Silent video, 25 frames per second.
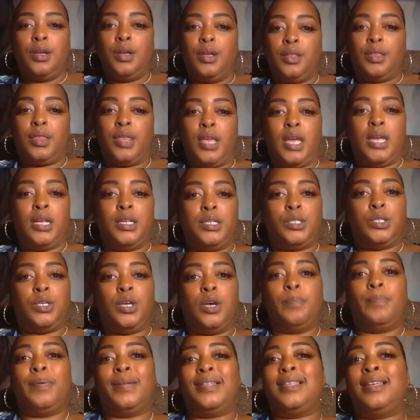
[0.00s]
things
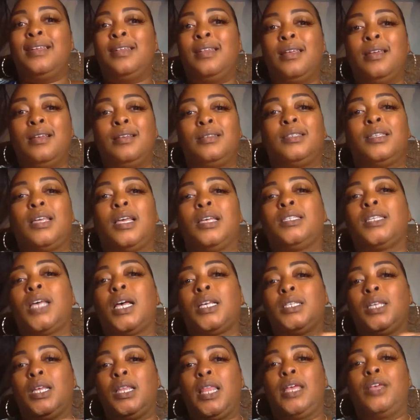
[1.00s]
too. But then it's
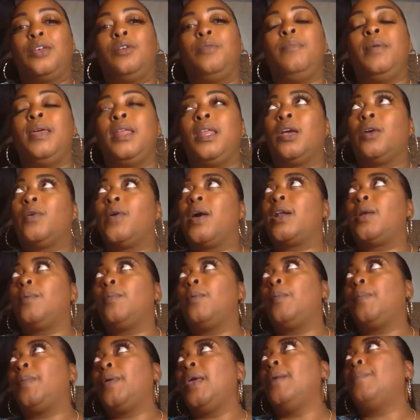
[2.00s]
also like you meet
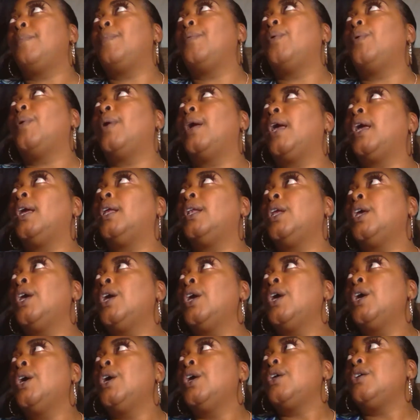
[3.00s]
incredible people and
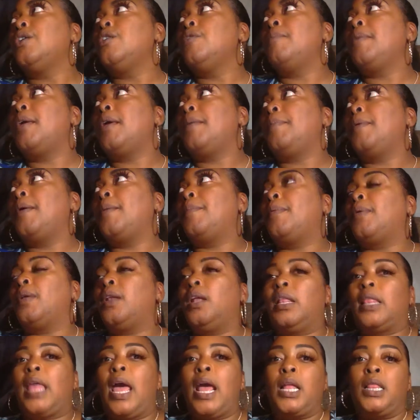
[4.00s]
you meet people
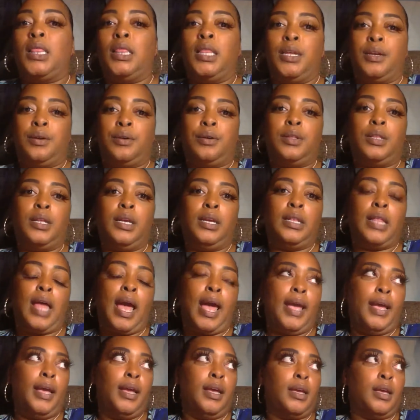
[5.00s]
that like literally
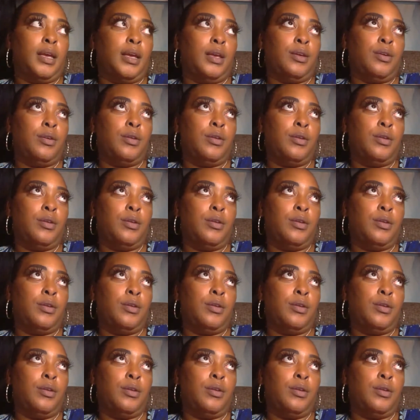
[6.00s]
like,